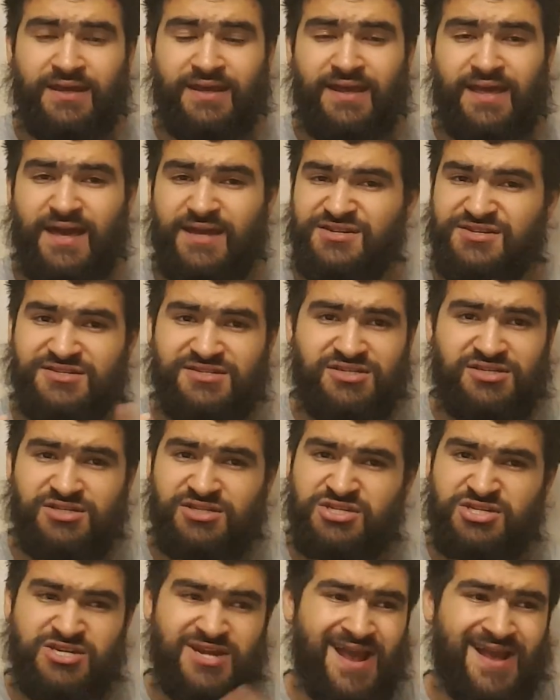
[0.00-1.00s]
yeah, just
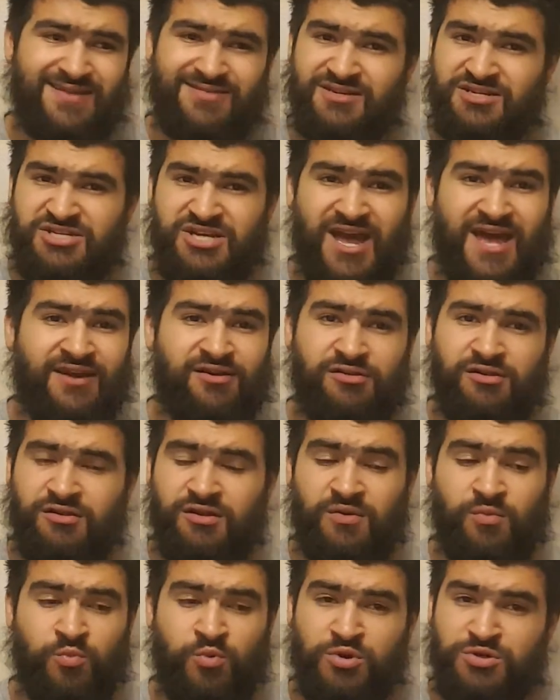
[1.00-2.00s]
check the channel
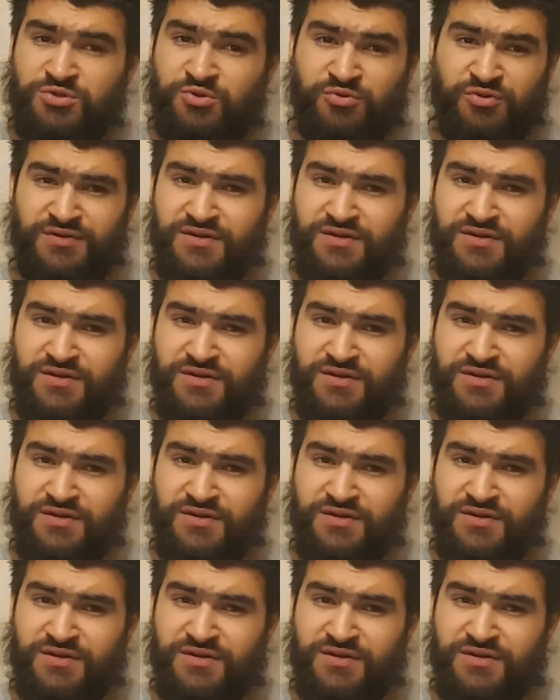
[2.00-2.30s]
and watch all